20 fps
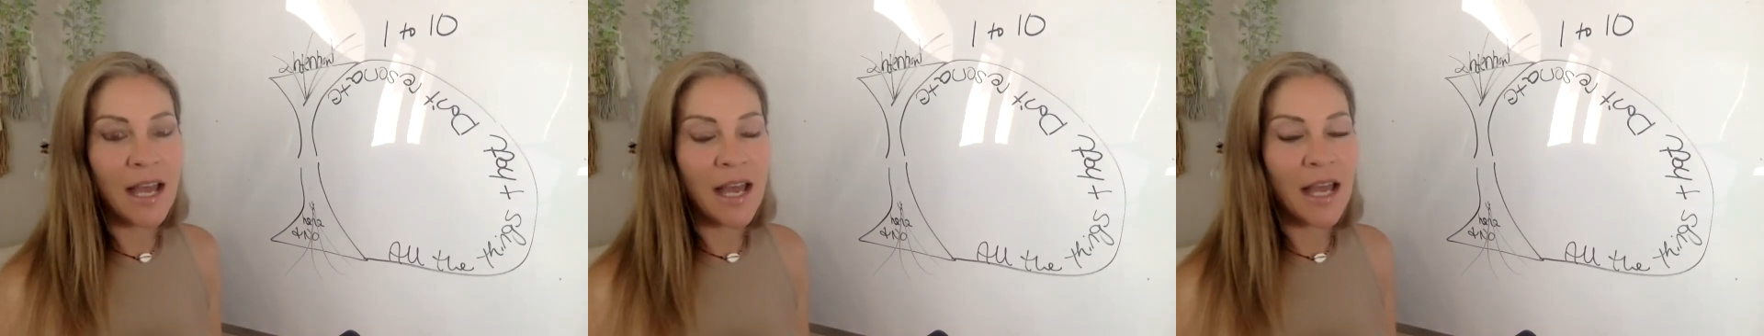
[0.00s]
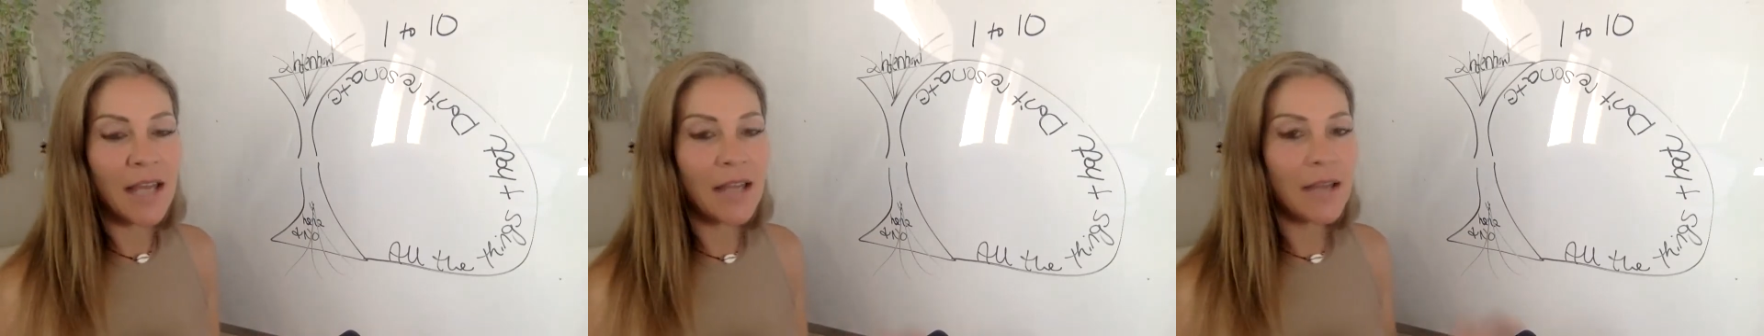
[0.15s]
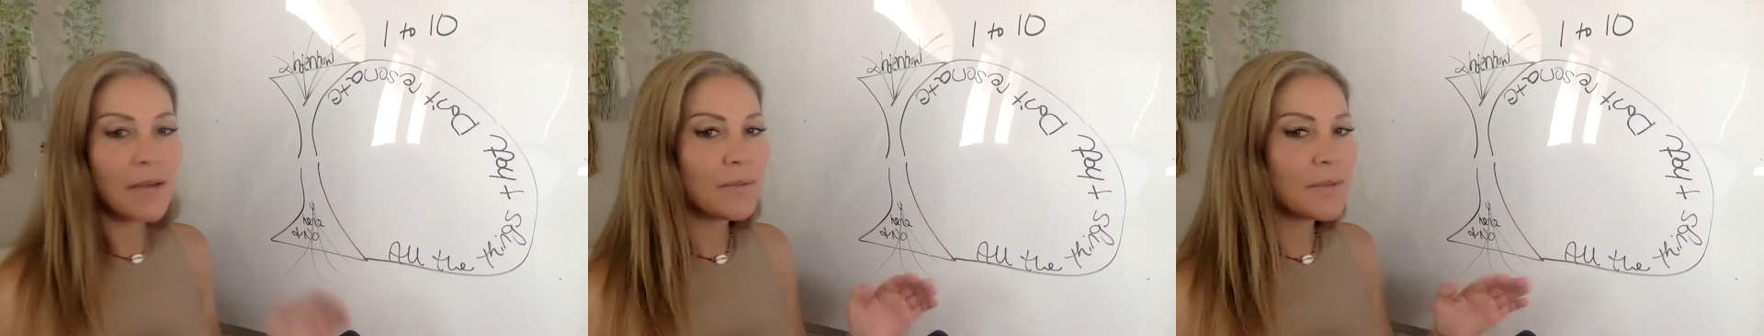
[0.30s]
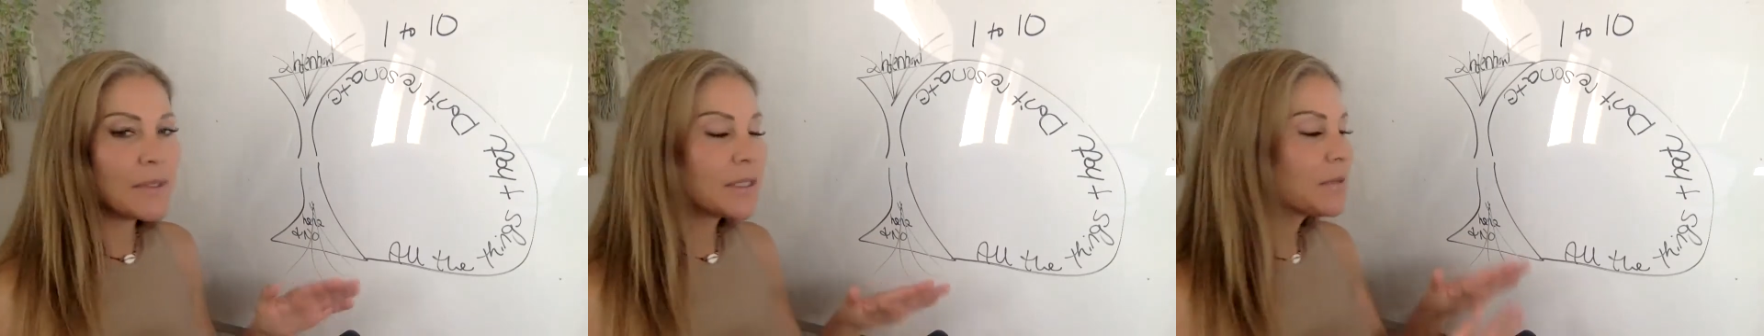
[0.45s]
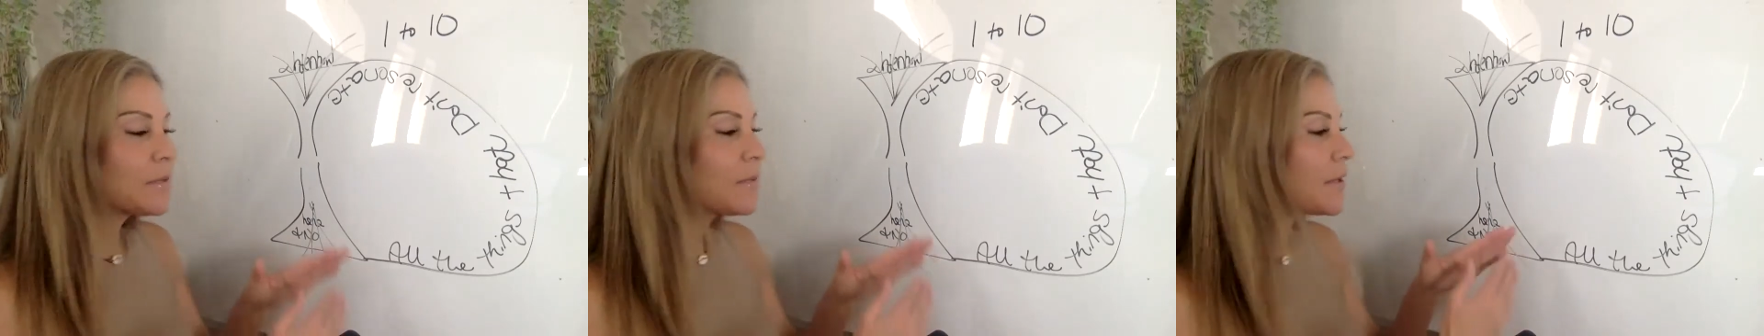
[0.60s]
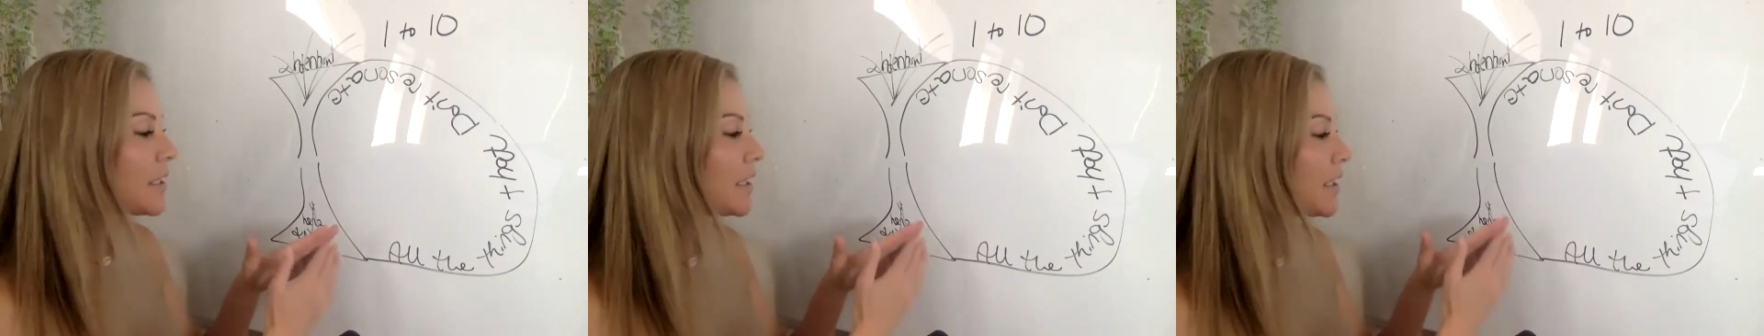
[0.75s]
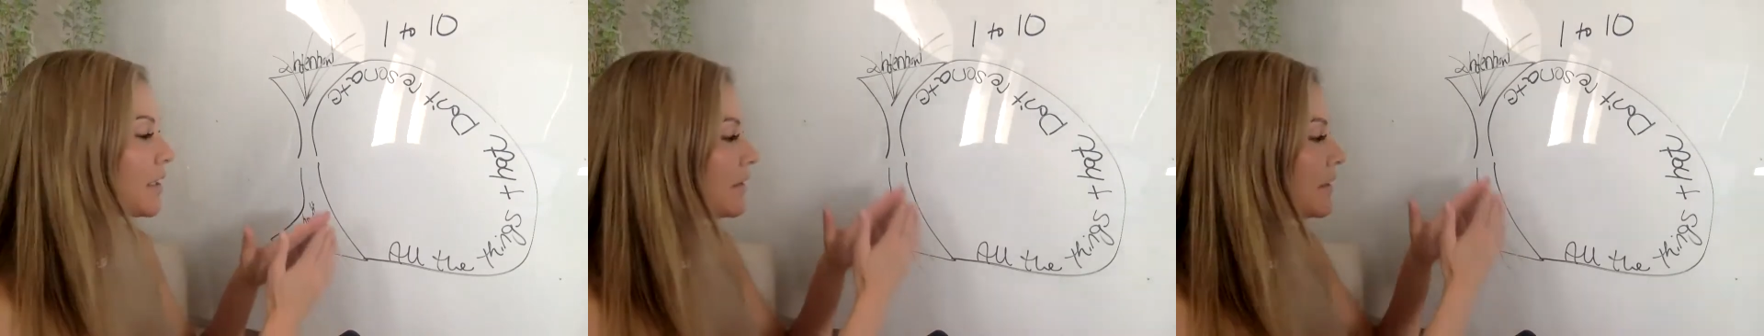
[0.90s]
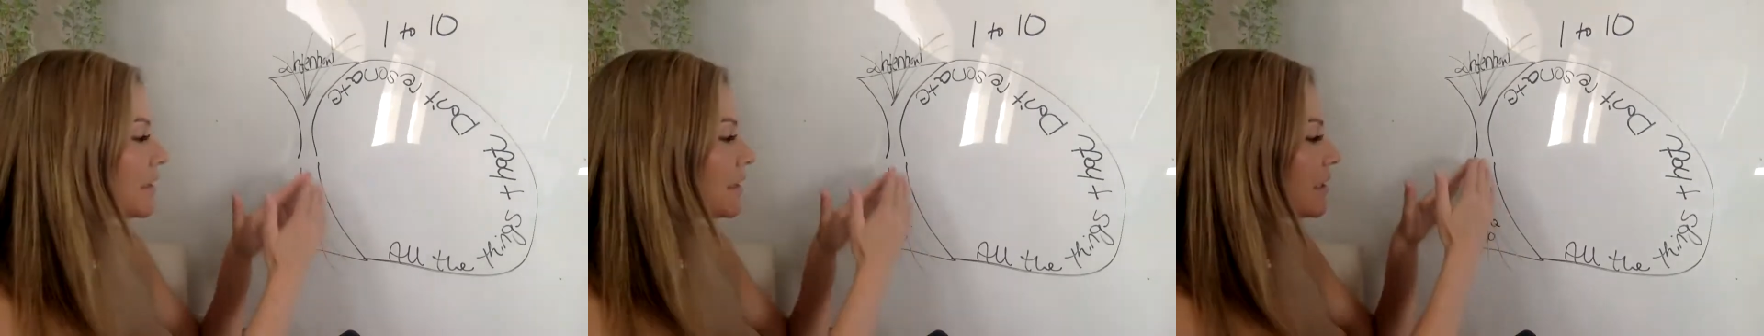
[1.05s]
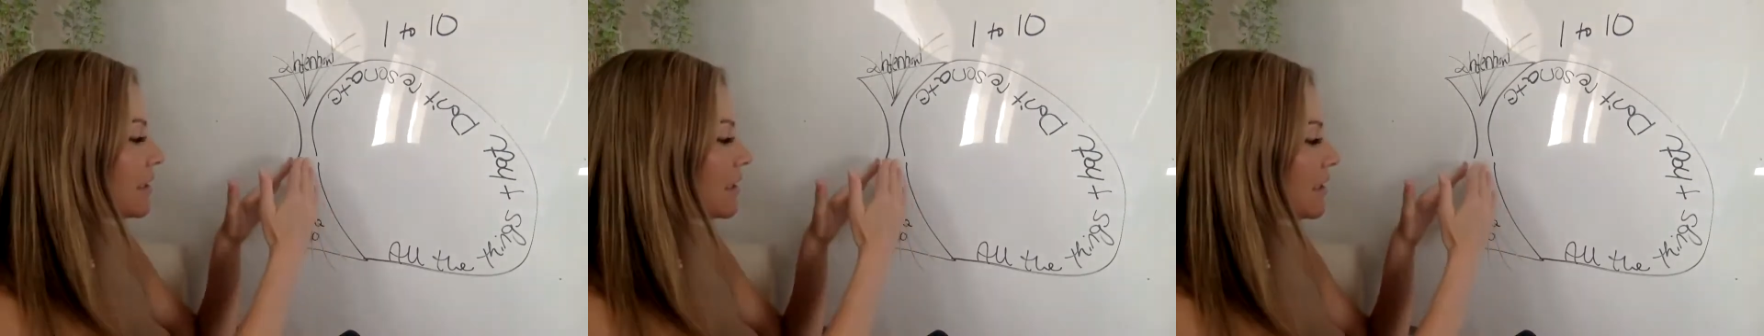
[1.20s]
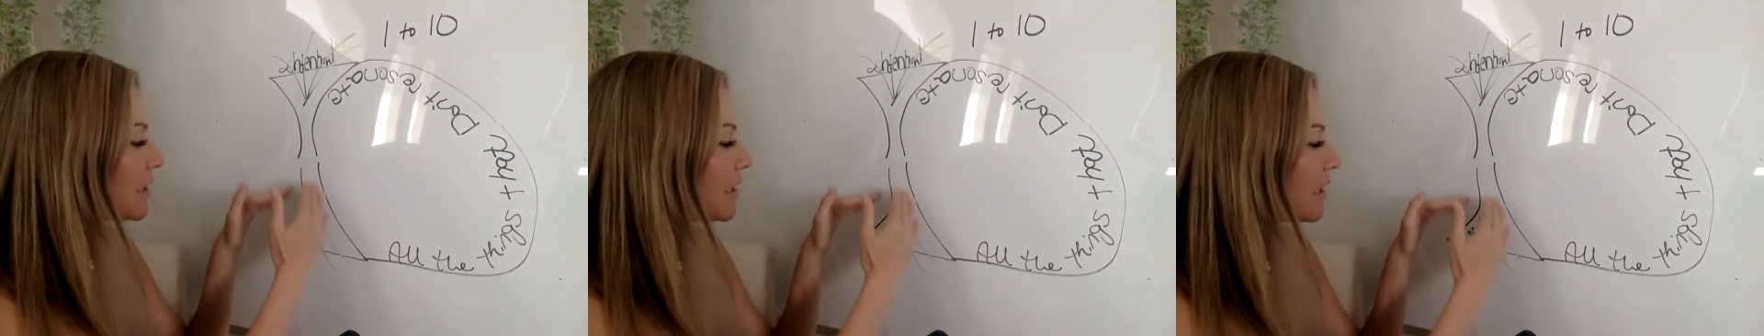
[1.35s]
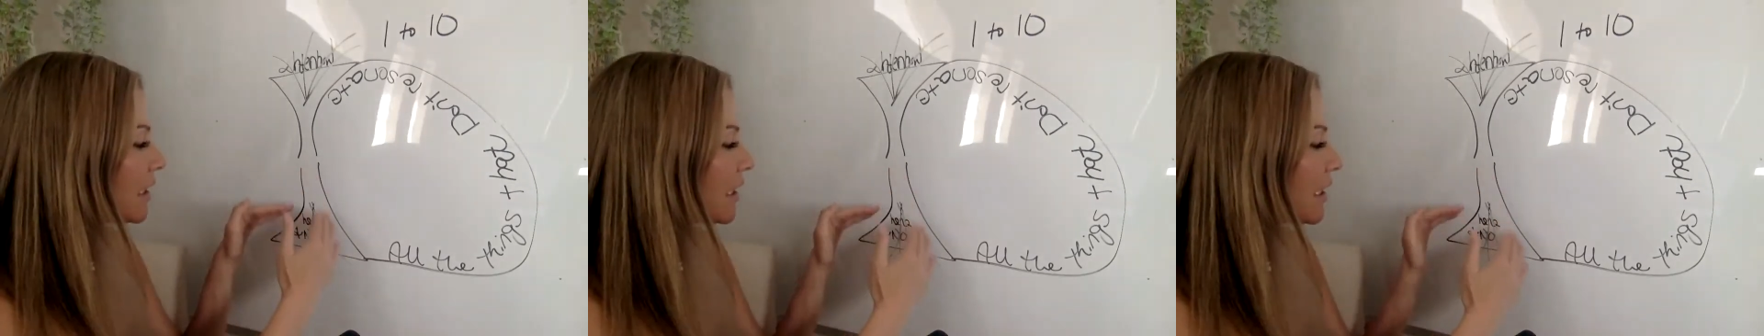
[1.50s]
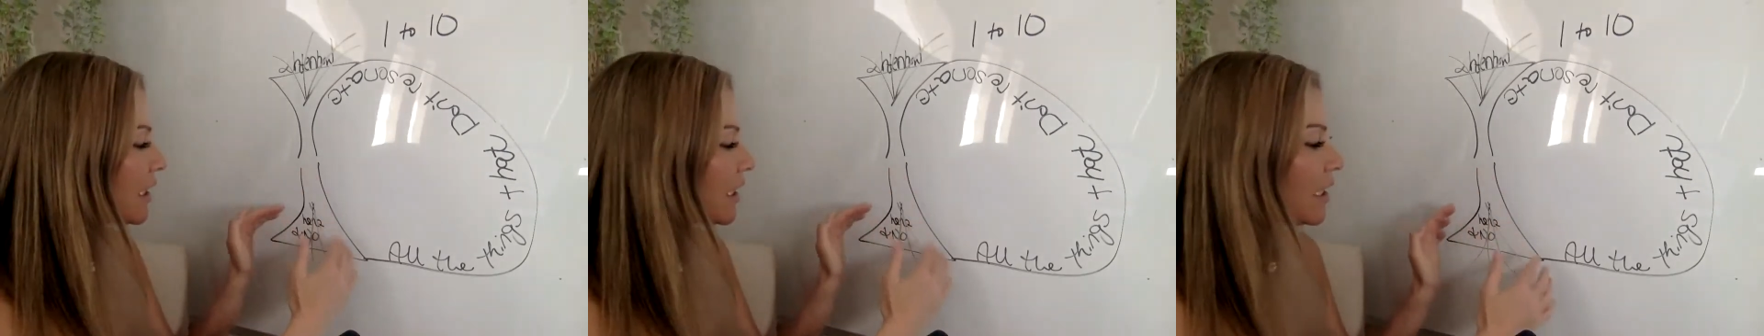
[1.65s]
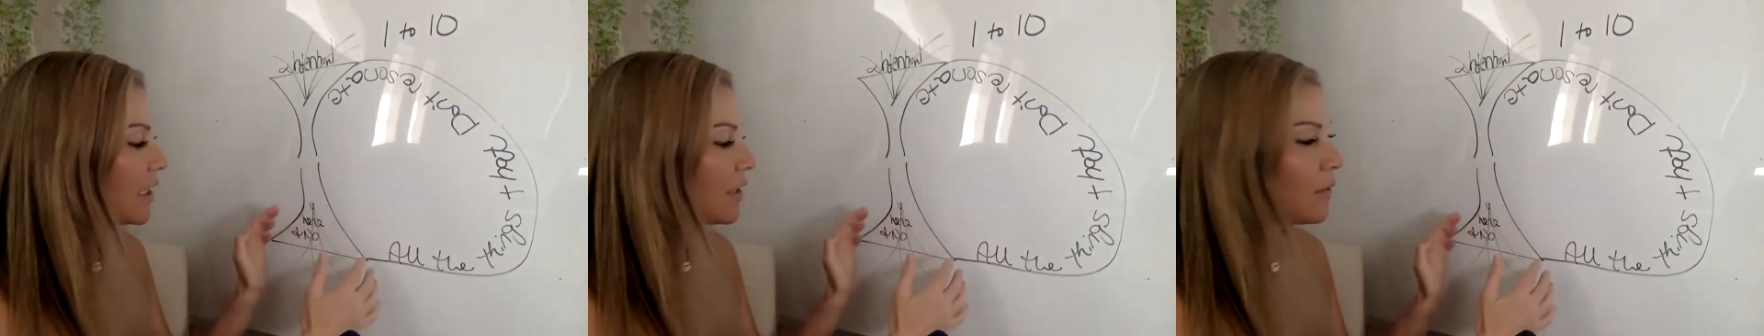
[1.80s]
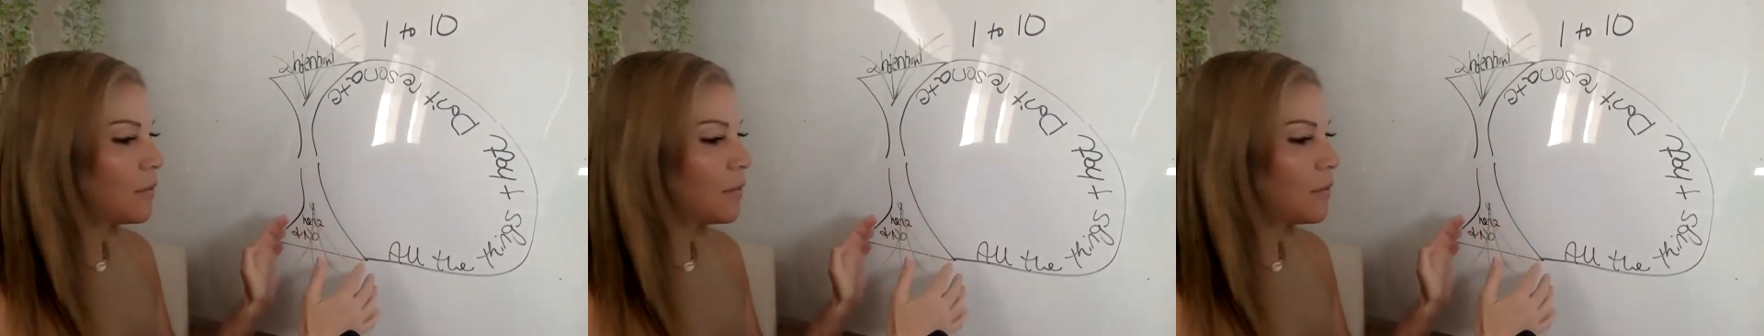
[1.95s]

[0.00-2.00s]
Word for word: I almost want you to see